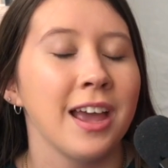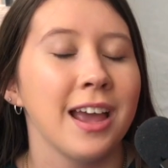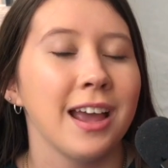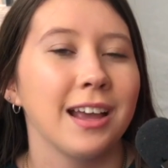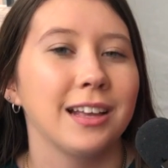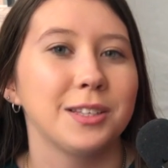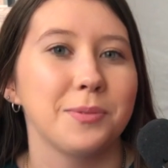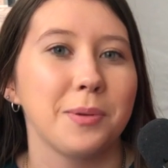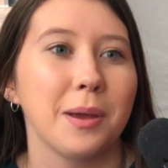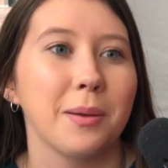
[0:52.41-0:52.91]

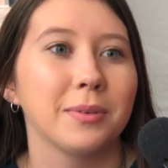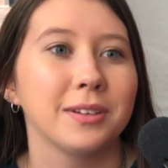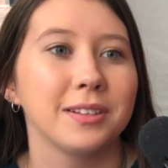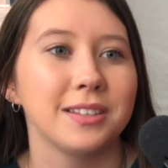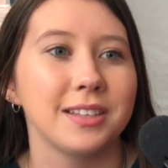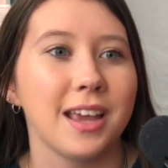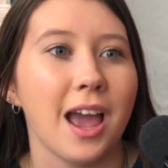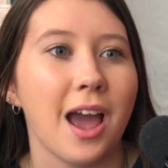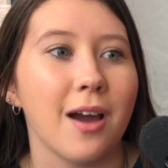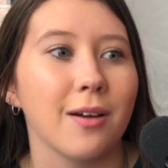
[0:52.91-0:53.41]
and to be able to
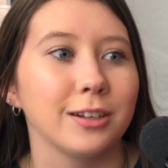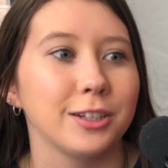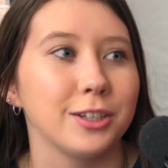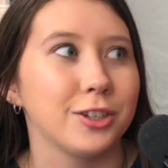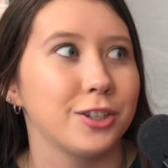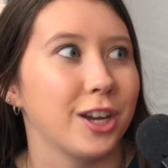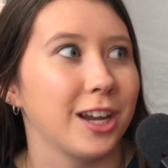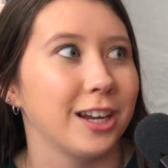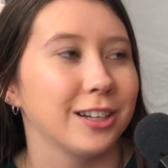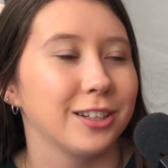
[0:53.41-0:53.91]
see how it's
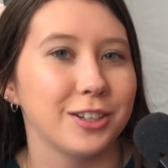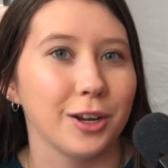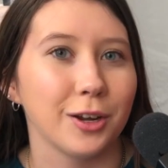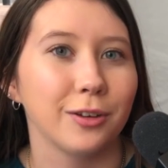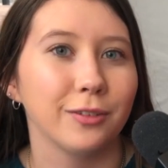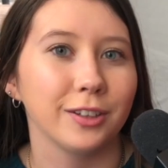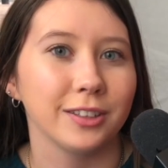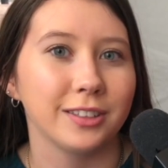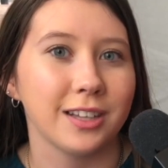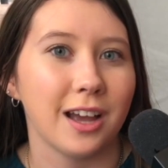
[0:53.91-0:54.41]
changed
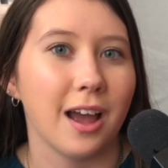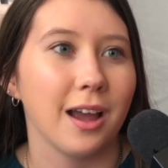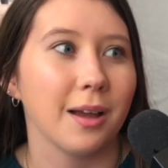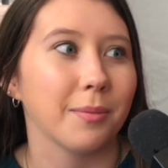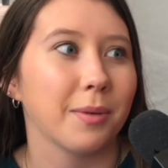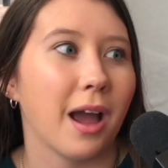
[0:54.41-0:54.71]
over time,